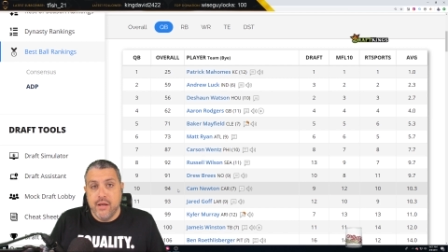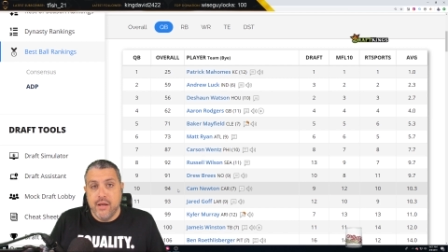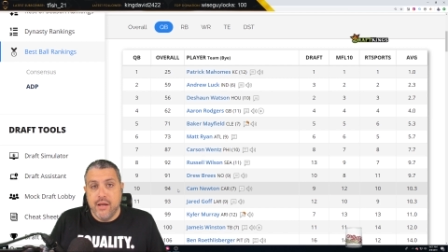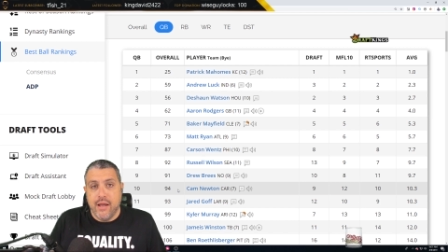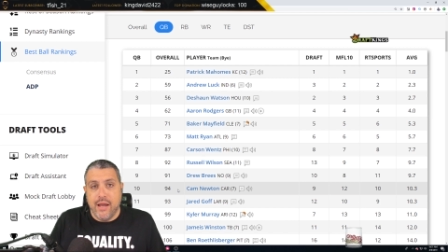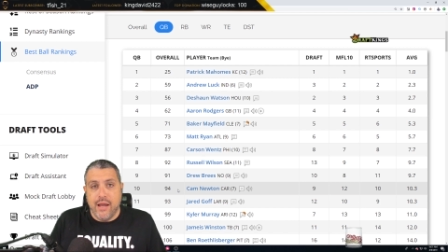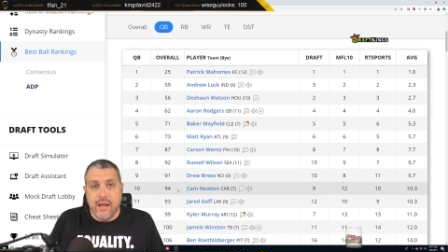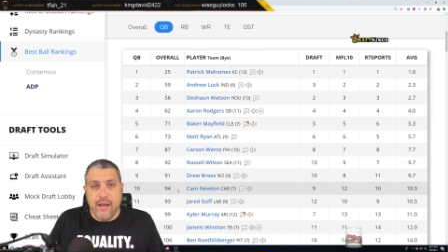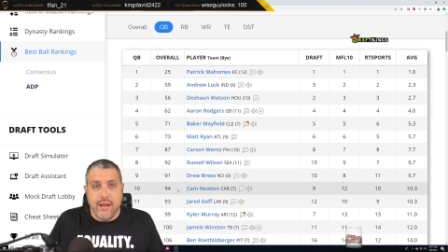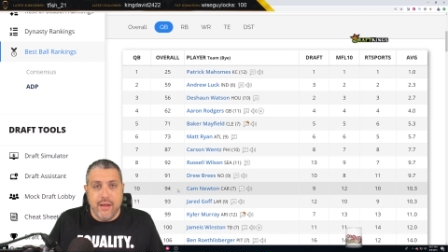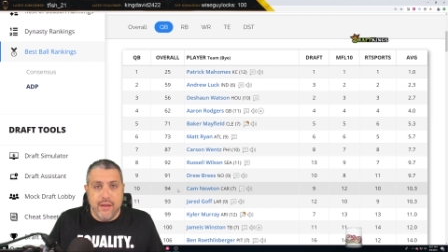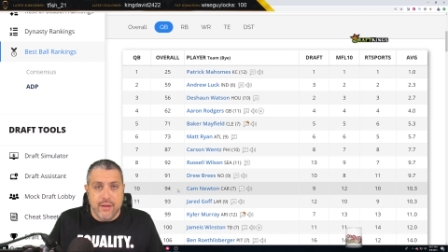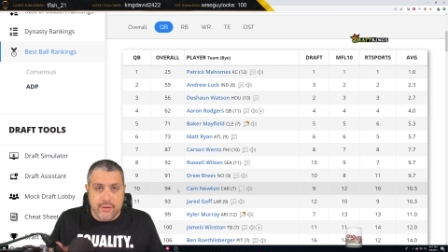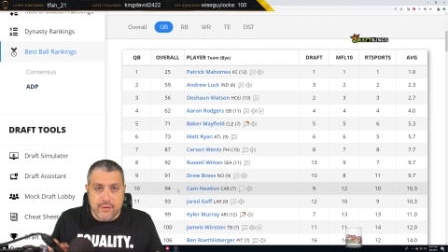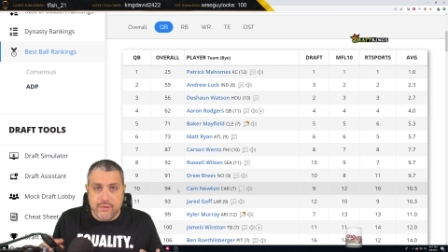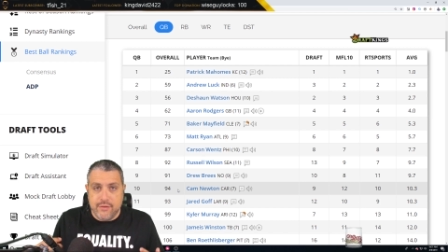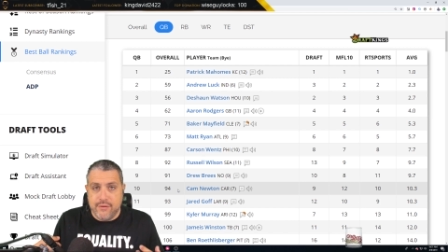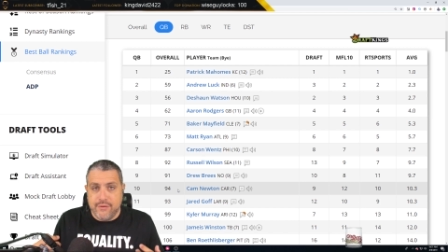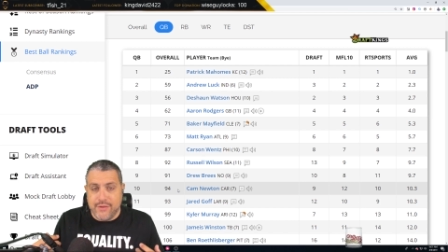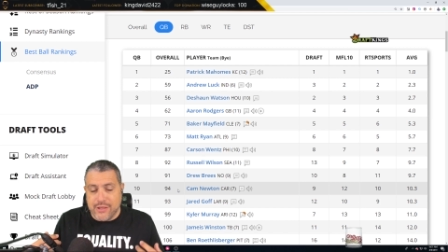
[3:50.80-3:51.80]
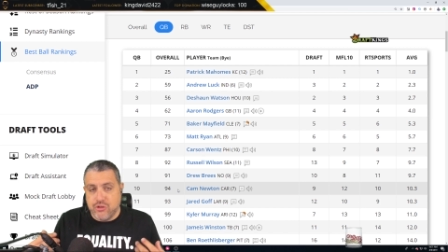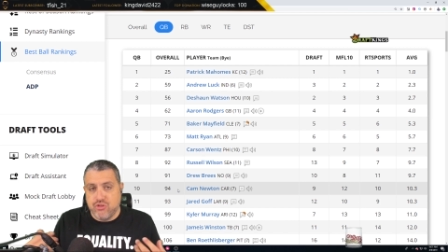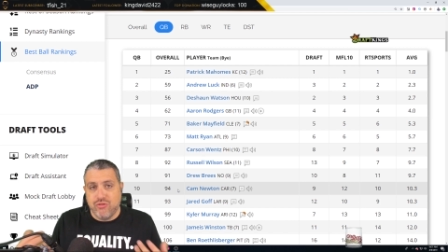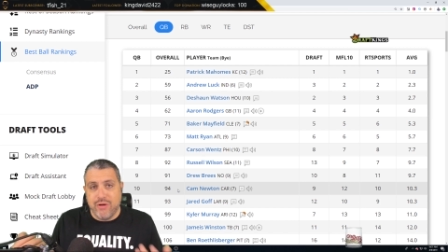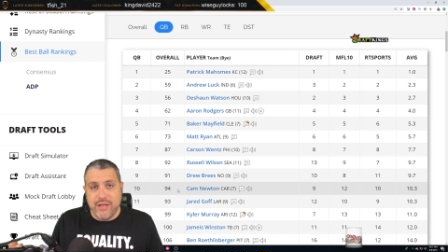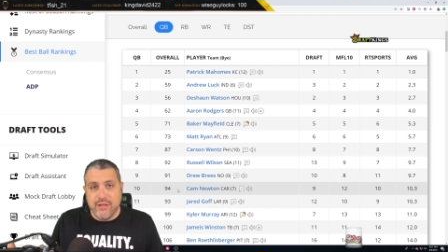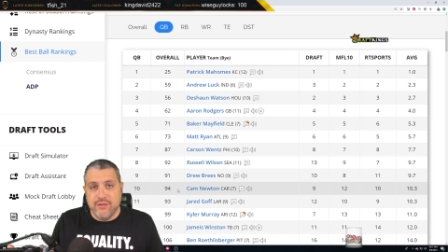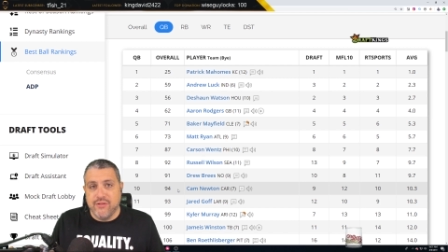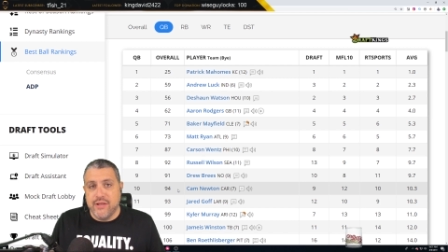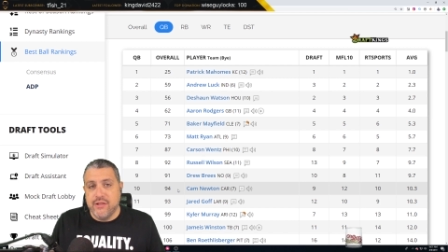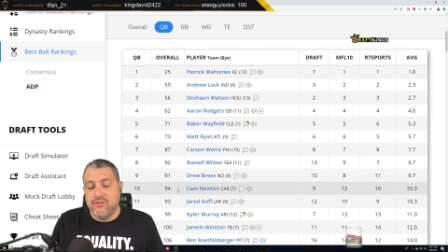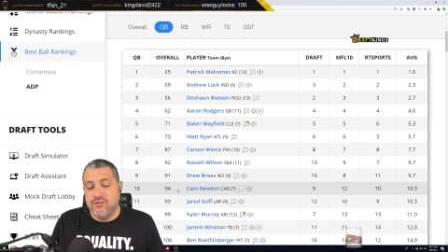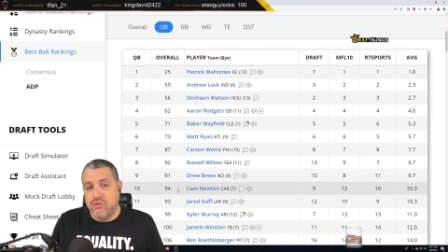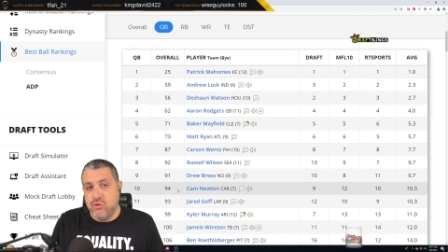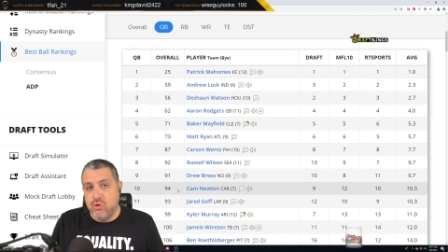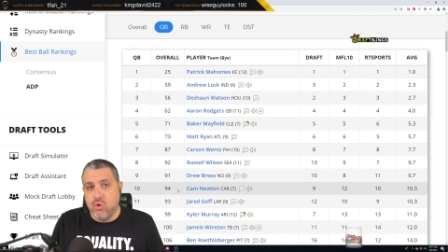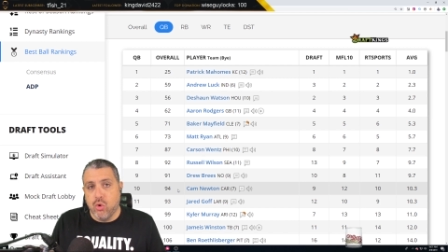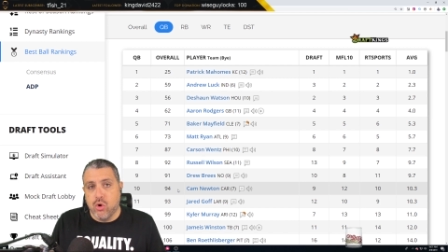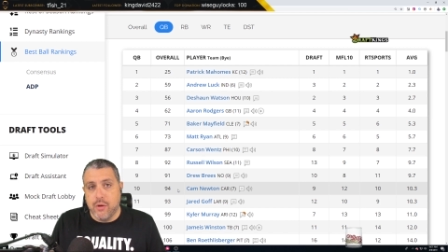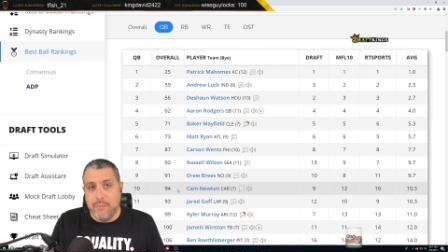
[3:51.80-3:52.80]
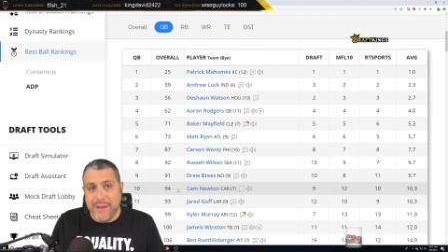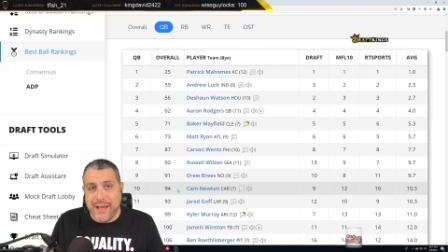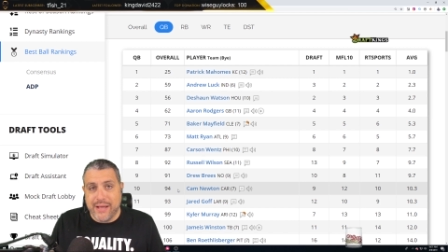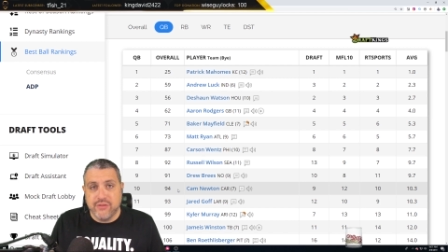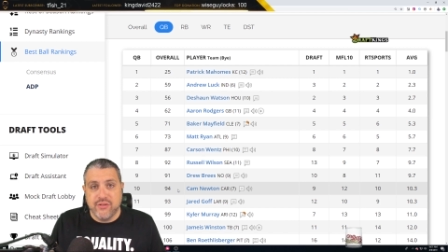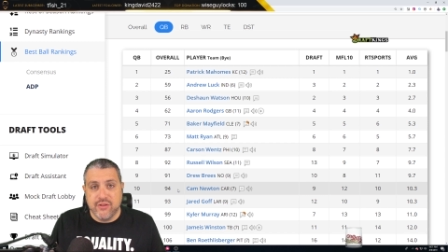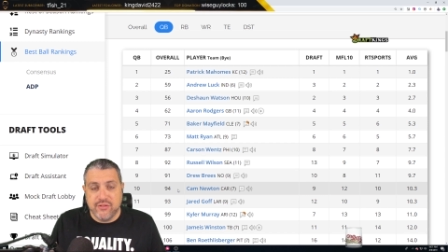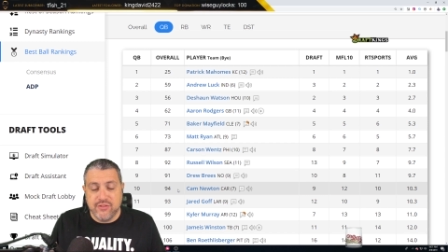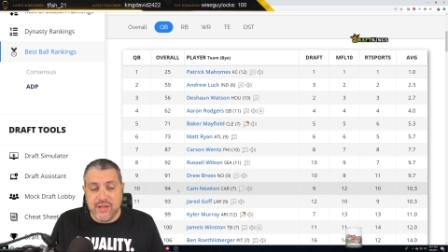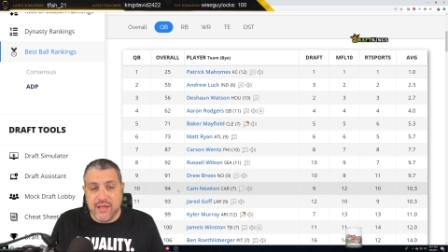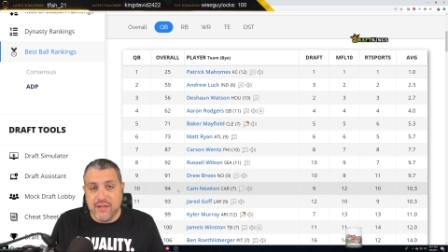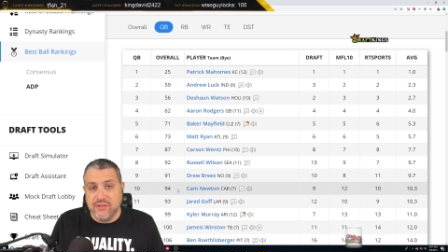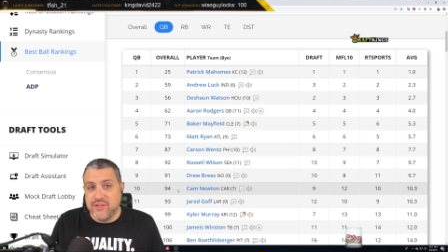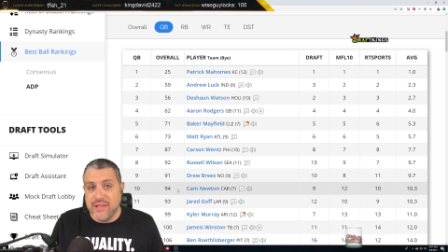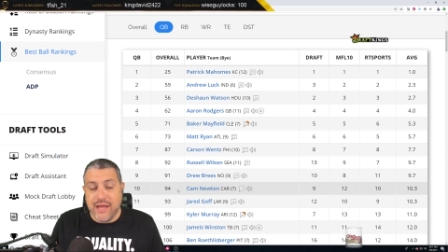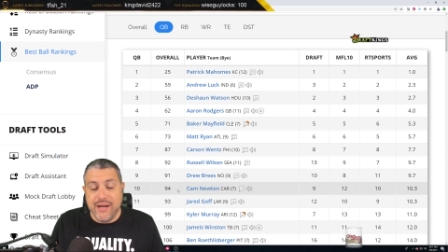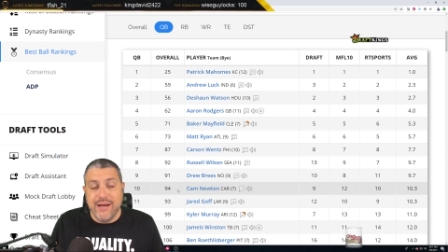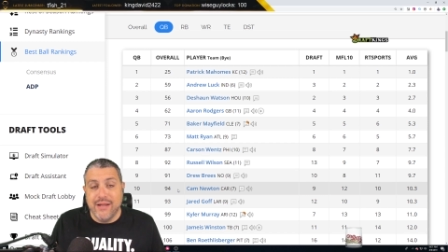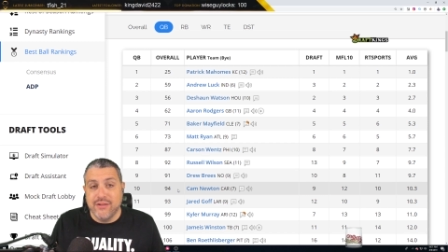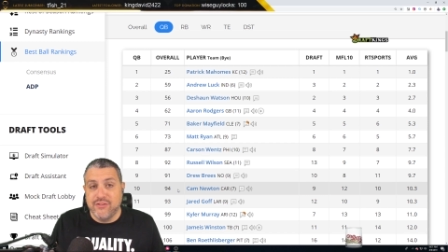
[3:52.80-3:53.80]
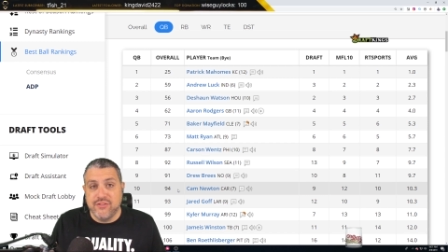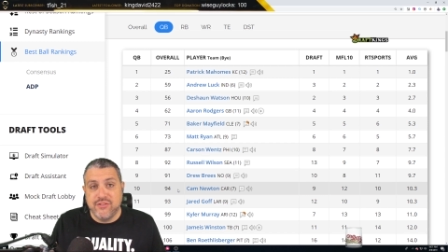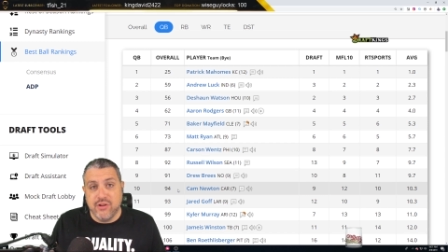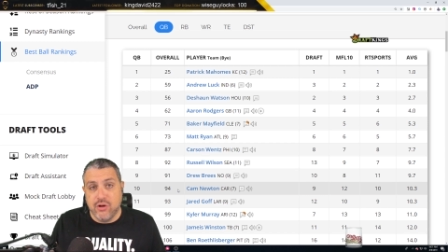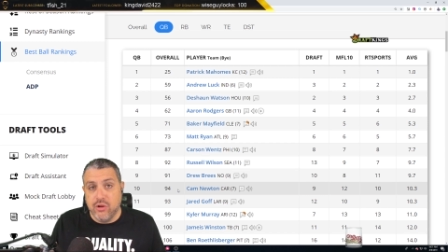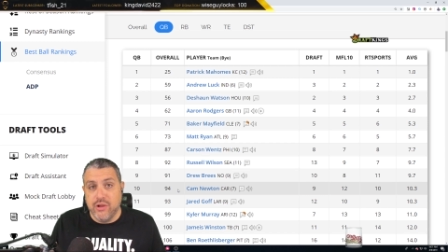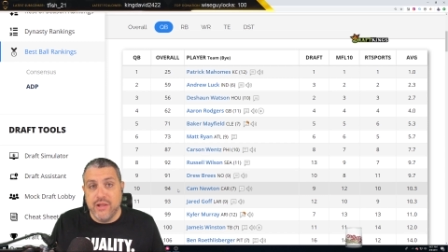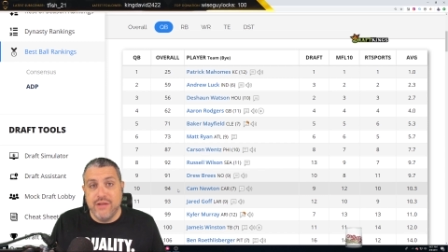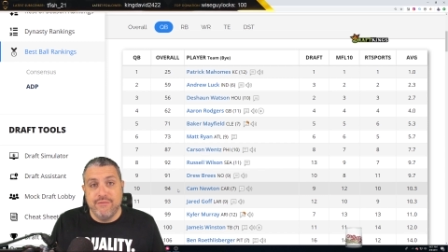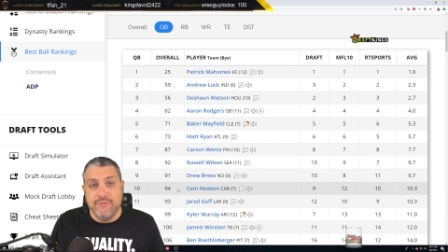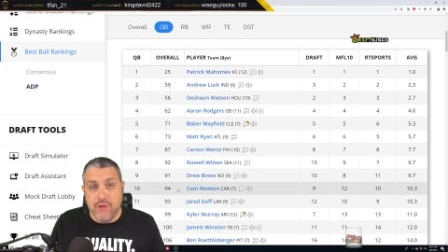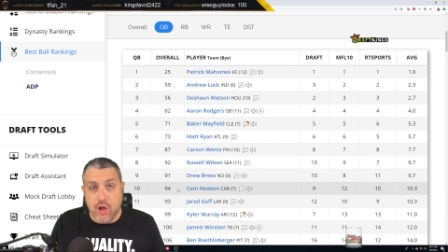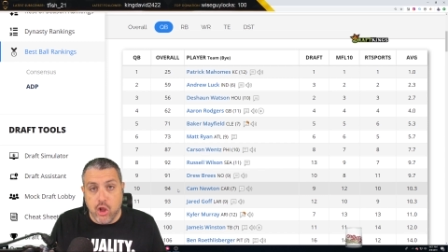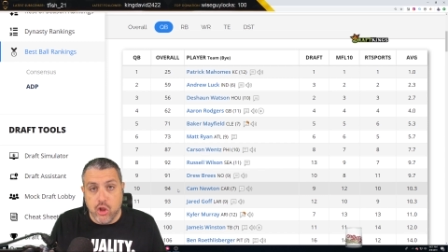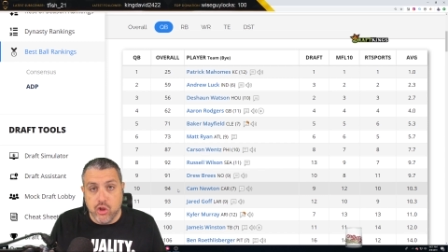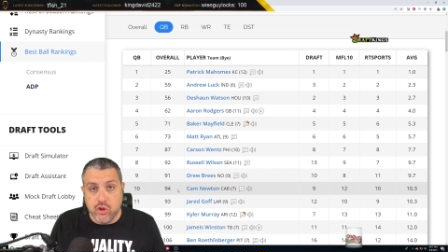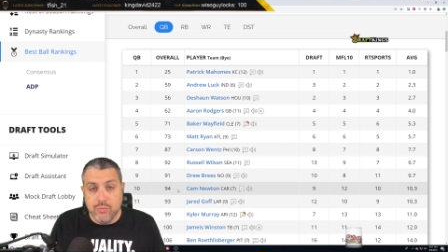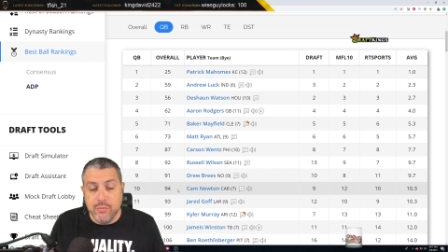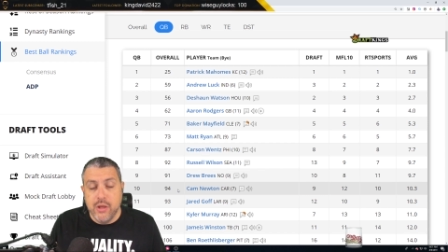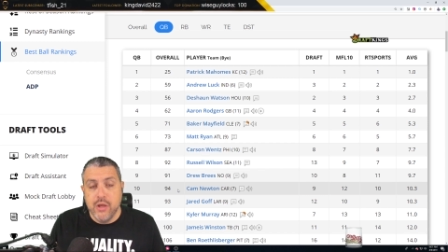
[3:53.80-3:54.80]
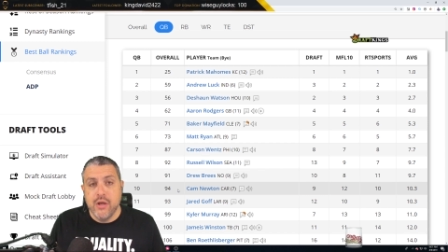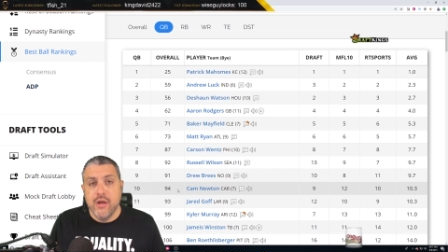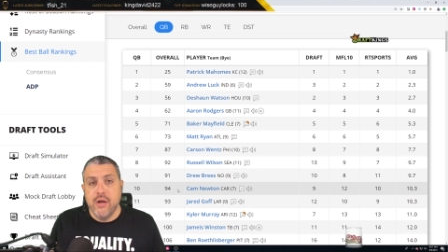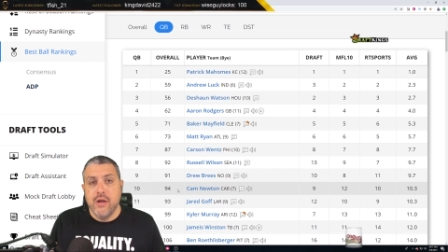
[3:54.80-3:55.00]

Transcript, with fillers: uh, that translates to quarterback success, not necessarily volume.